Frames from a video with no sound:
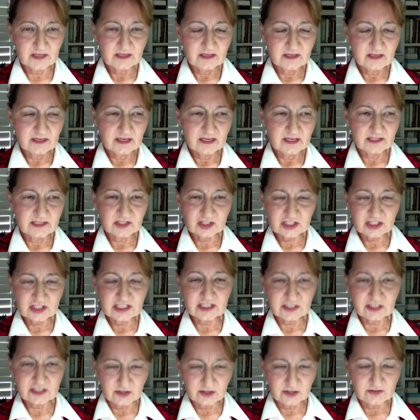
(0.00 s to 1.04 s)
And she
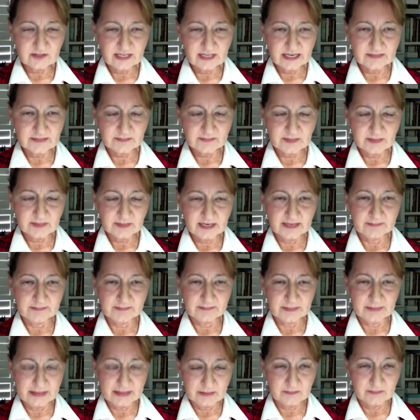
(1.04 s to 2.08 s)
learned that by
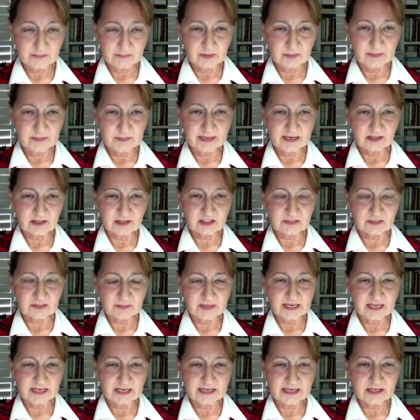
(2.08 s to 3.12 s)
being prepared to
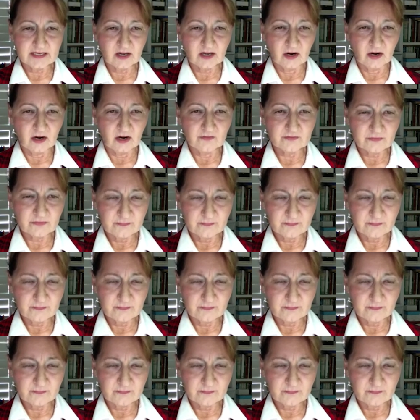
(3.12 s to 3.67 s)
play golf.